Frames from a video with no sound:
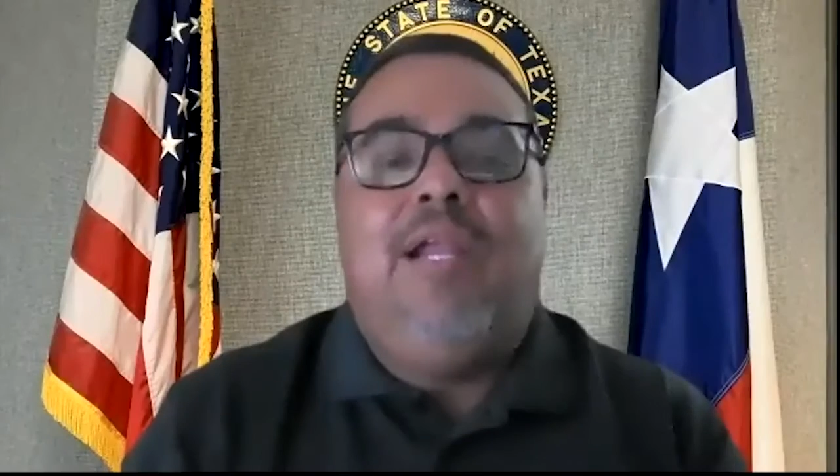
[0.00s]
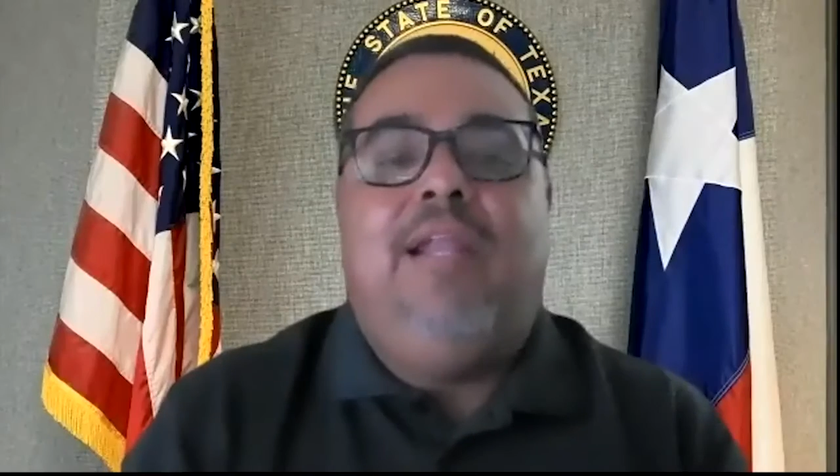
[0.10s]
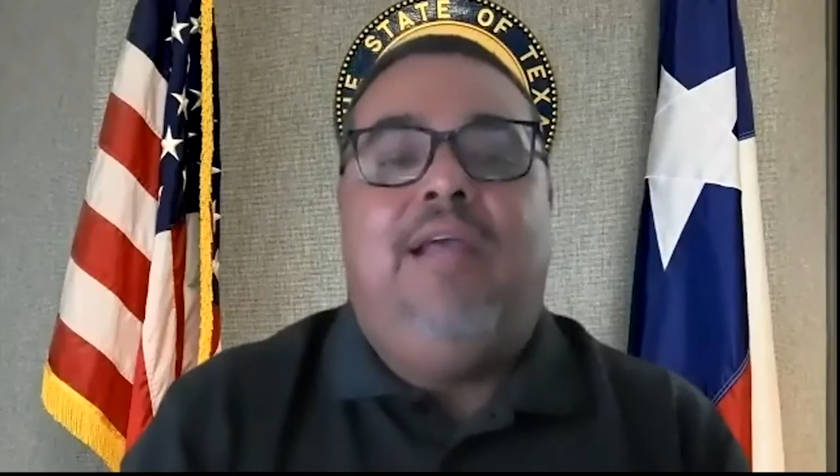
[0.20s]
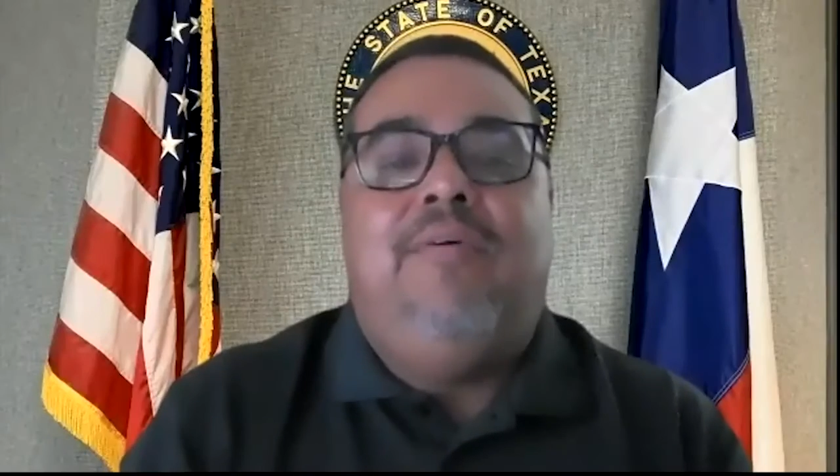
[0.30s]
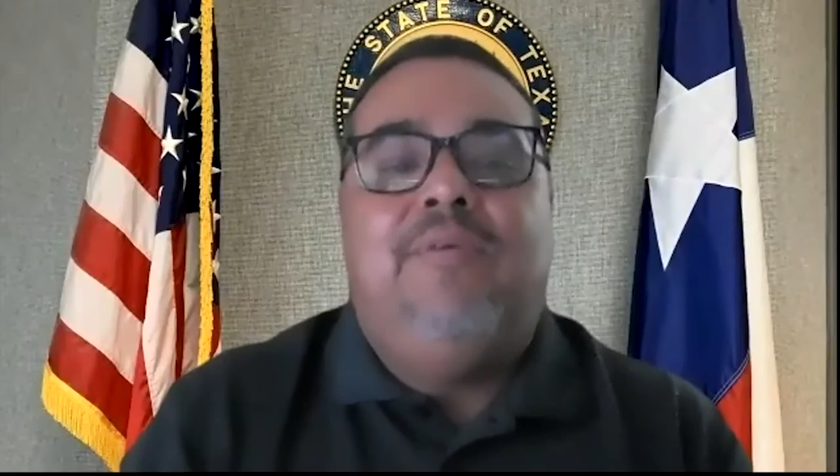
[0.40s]

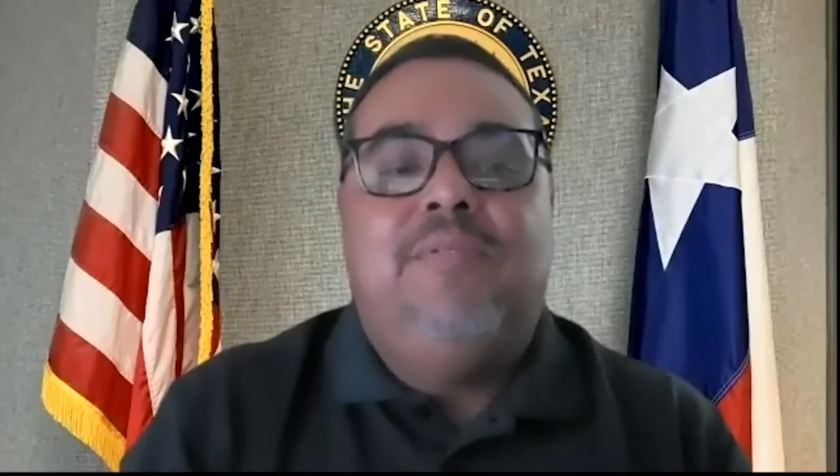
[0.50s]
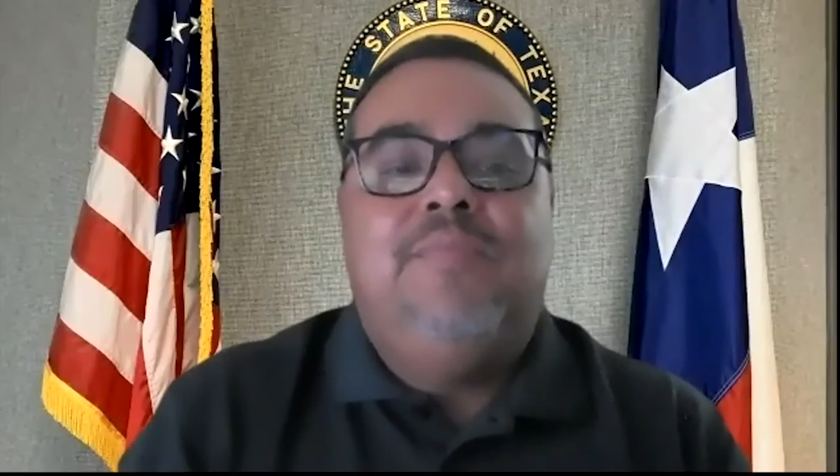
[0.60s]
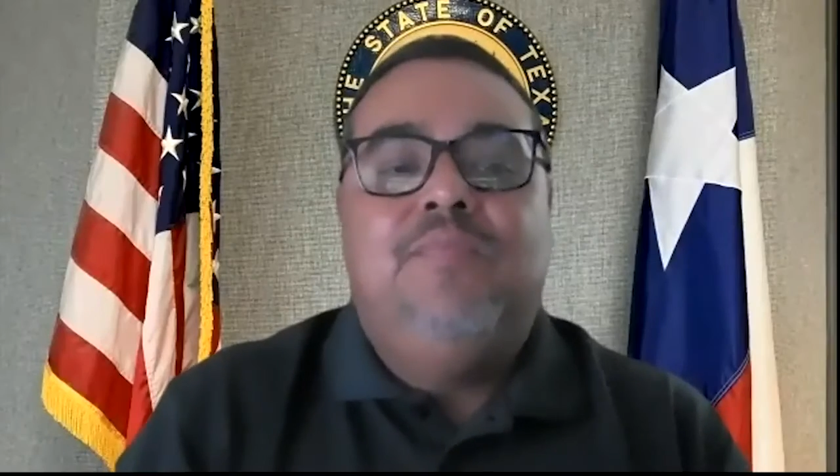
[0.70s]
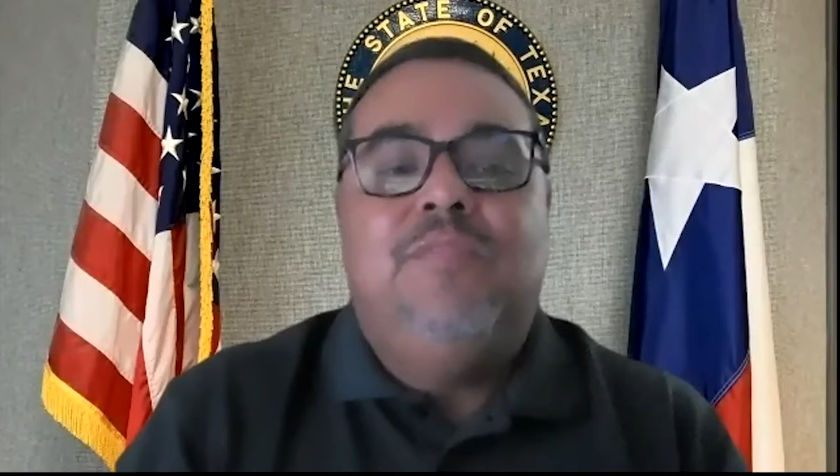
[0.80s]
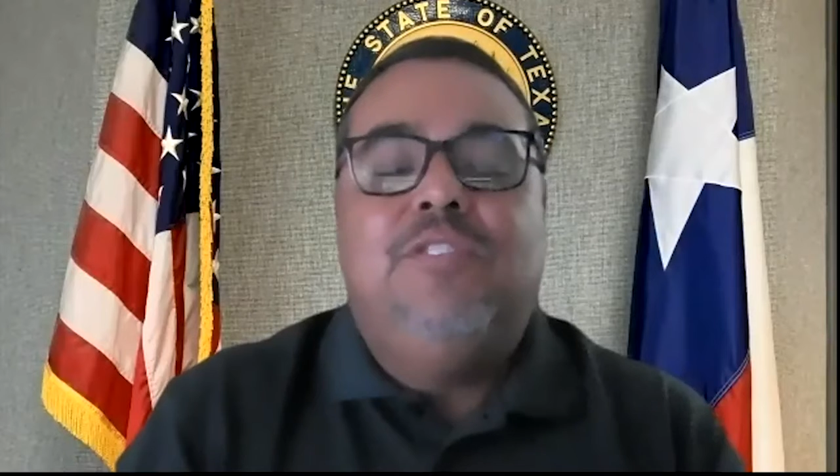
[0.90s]
now.
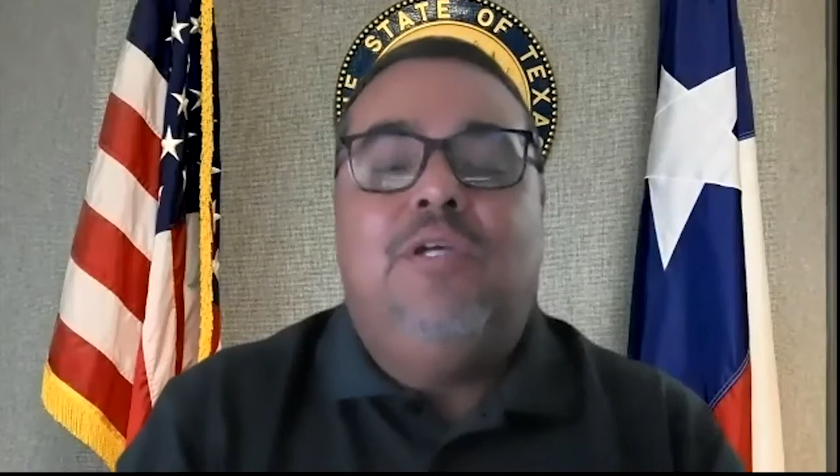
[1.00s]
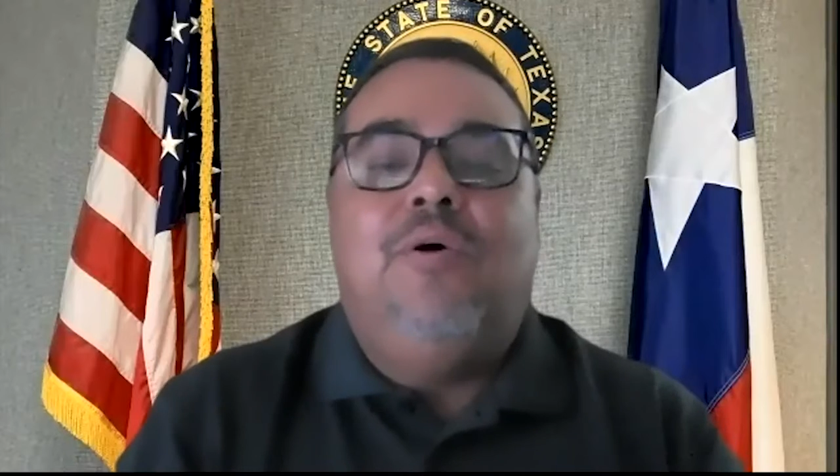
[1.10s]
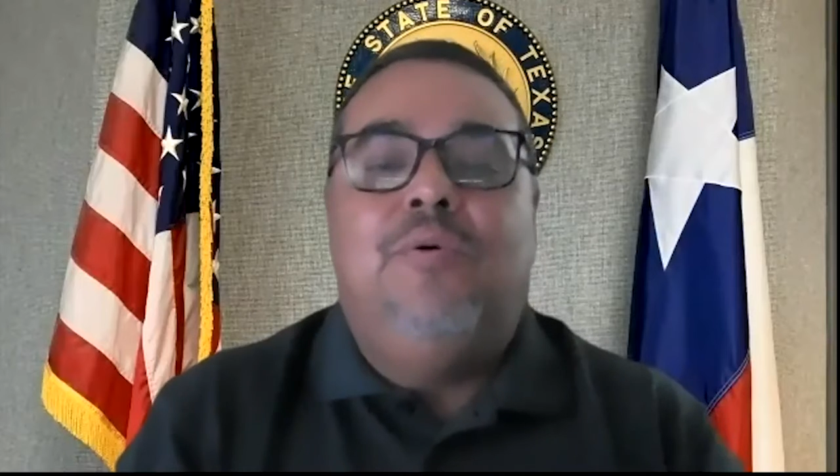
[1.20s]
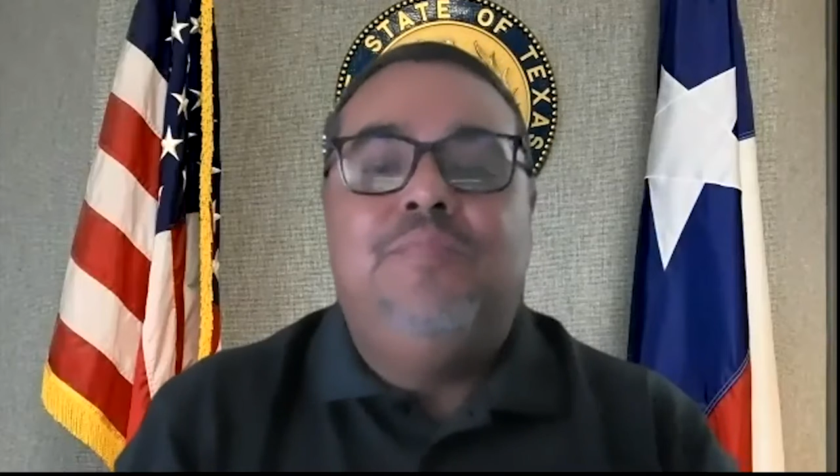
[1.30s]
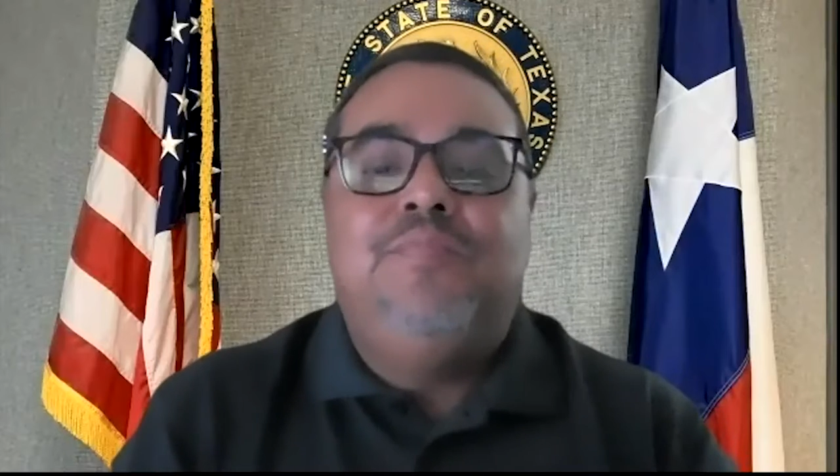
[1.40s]

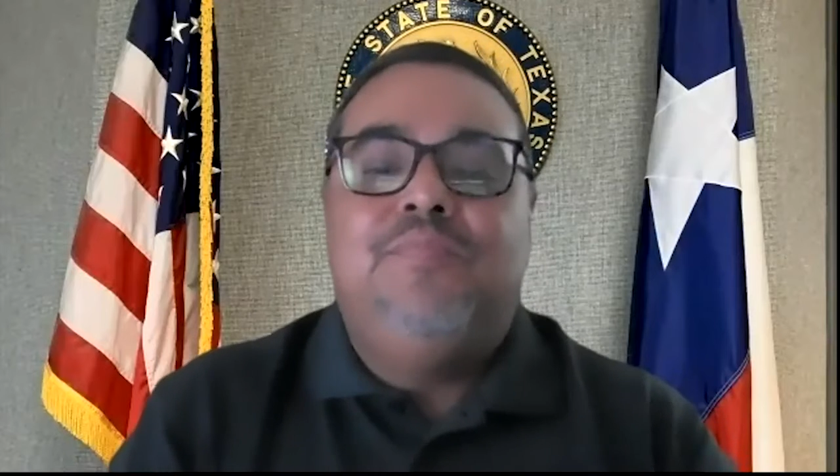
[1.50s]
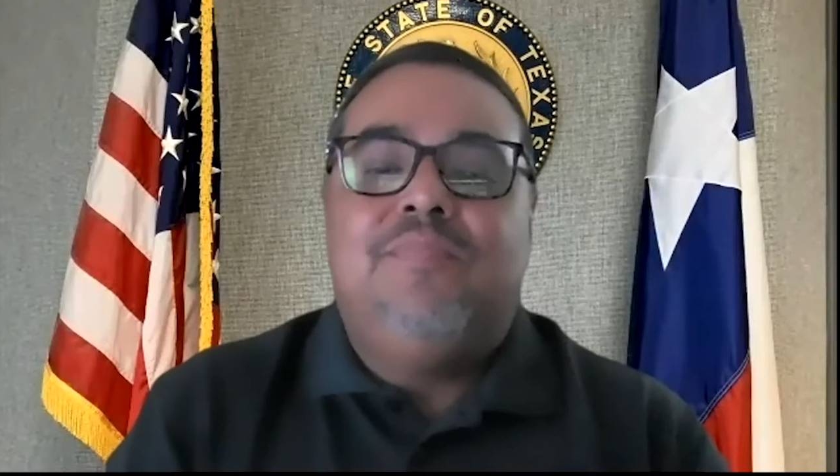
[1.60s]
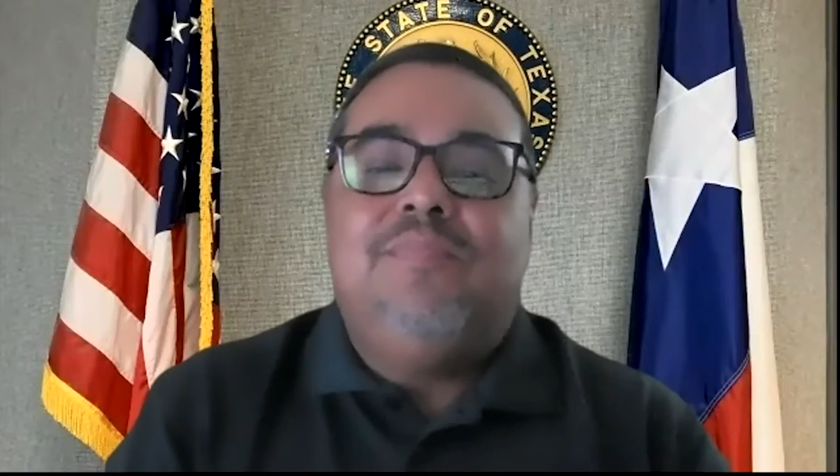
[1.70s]
So